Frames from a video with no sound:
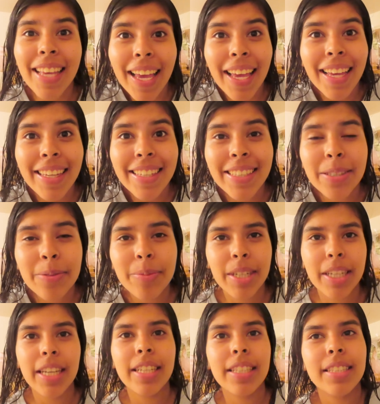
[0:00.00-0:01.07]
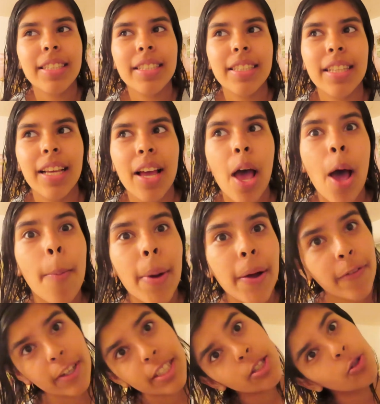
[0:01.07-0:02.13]
game against my
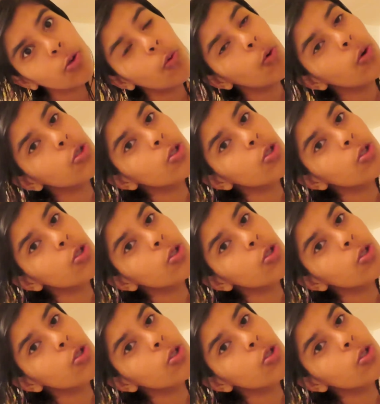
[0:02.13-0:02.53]
friend's school.